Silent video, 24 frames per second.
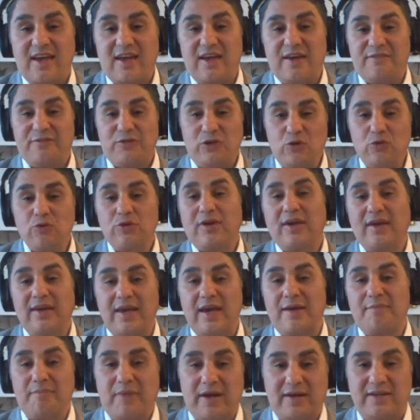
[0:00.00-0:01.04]
If you
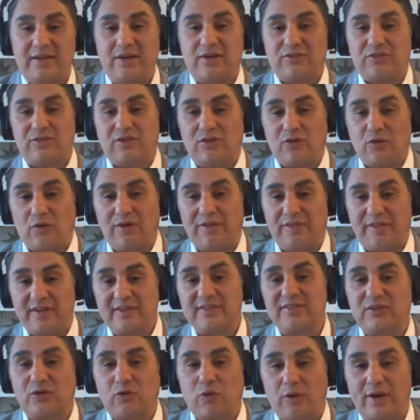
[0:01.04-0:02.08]
could get money out the door
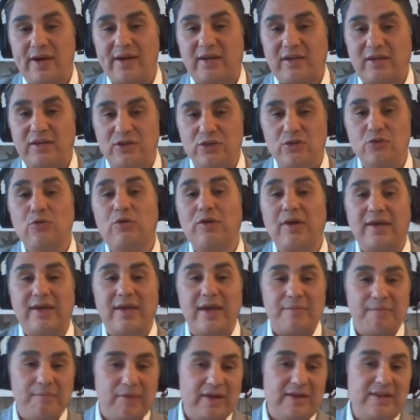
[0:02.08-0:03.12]
this quick, you
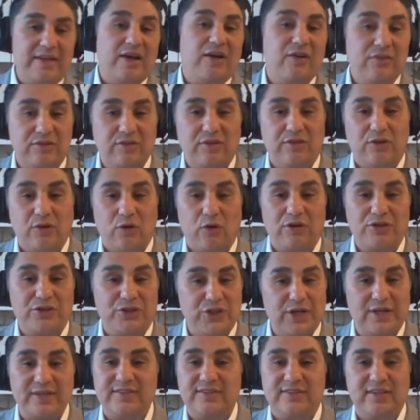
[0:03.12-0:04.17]
could get money out the
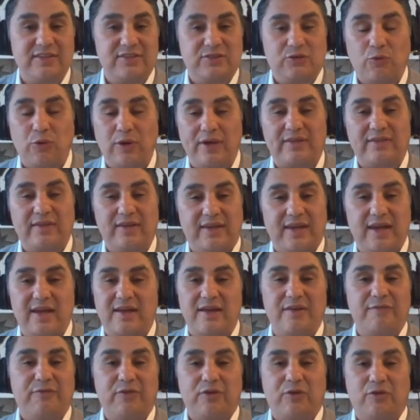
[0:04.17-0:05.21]
door just as quick to
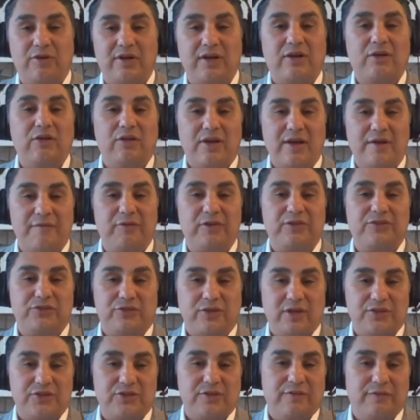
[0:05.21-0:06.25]
get critical
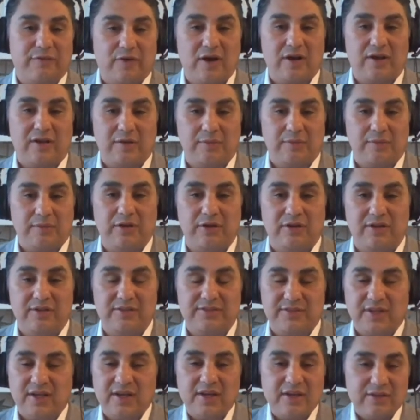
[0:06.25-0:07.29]
infrastructure for our
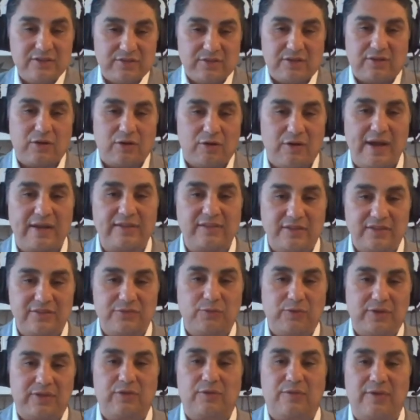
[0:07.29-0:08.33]
communities to correct
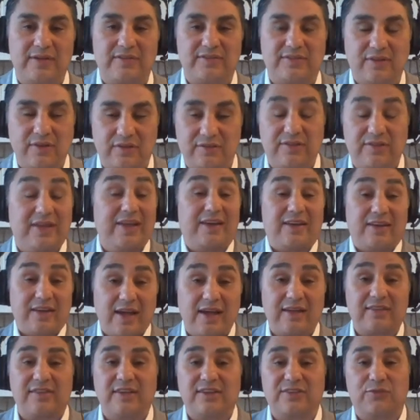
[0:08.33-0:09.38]
us with the rest or to
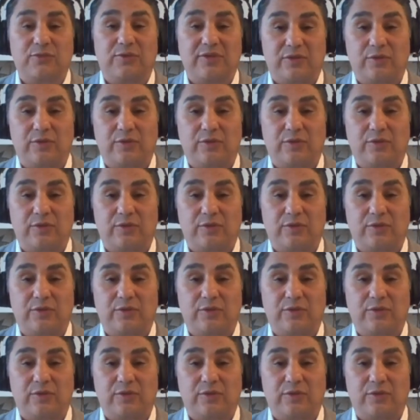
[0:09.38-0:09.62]
connect us